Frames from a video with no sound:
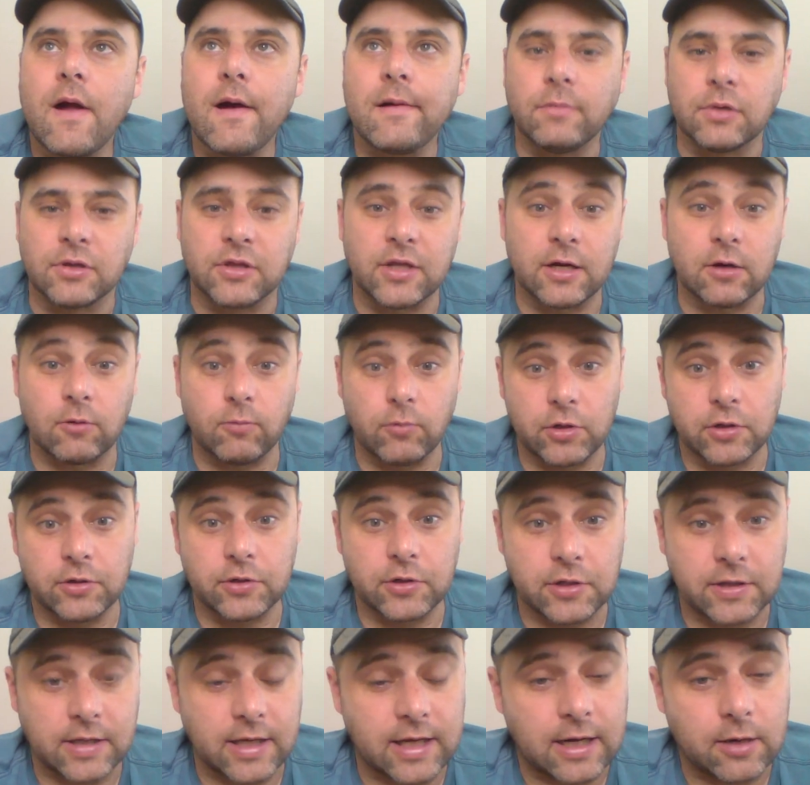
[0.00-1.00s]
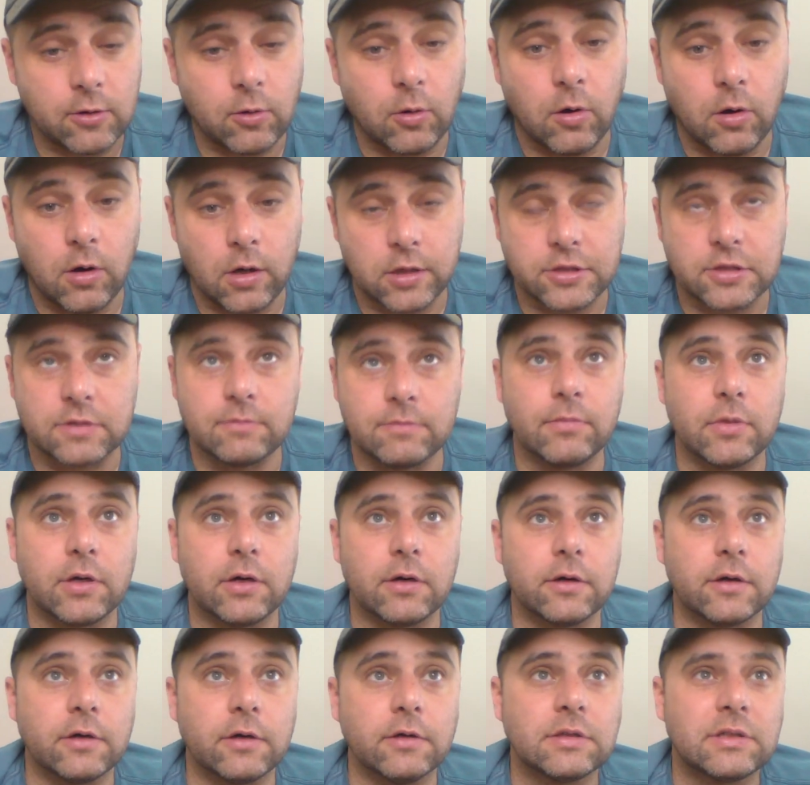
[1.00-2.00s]
But they're really, they got awesome
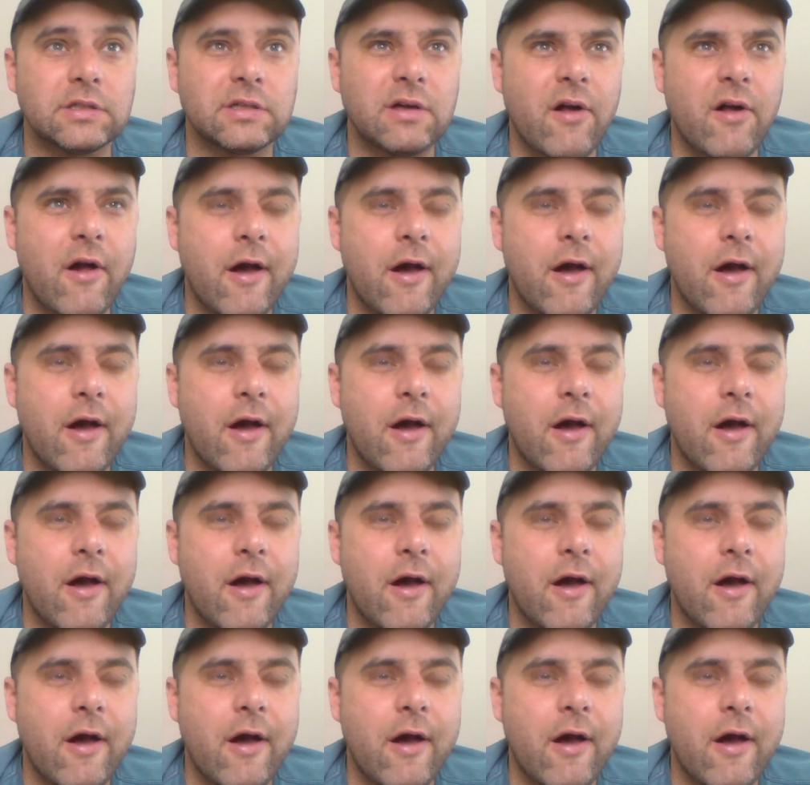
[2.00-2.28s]
burgers.